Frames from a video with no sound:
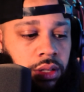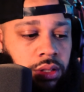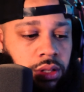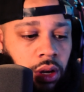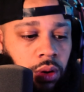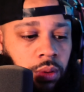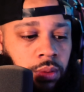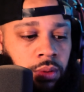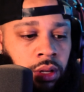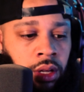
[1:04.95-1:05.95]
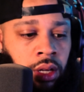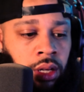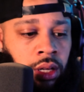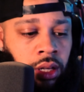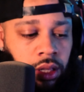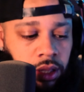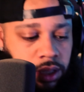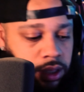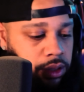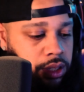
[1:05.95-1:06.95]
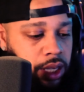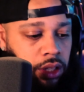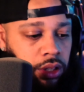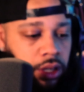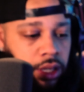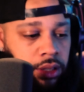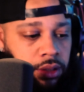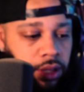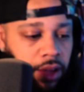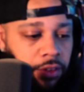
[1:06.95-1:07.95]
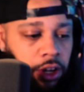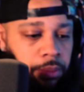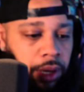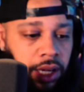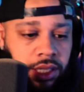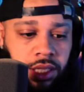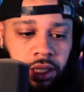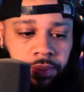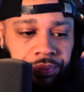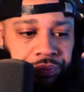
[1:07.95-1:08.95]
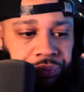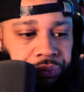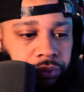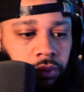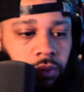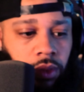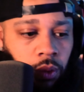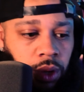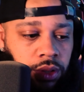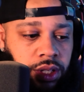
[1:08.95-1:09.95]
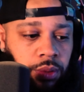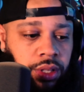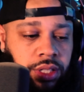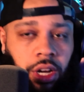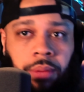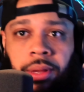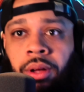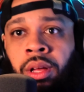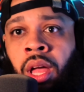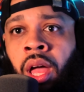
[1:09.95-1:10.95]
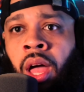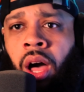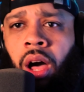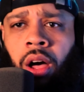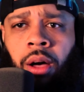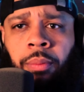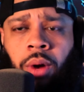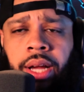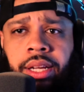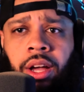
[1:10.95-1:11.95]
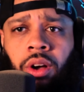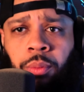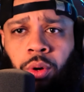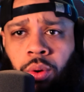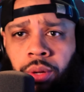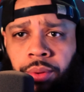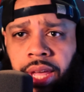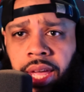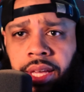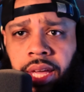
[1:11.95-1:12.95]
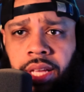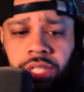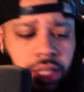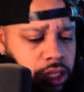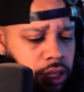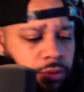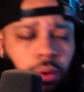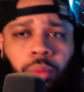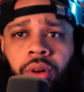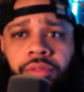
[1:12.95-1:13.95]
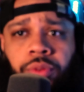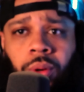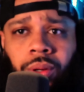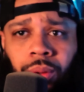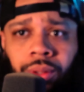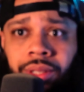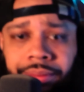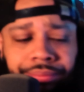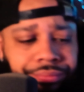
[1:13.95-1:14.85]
So let's take a look. I've unboxed it. We're gonna see what it's talking about. Right now I'm recording with an AKG C414. Google it.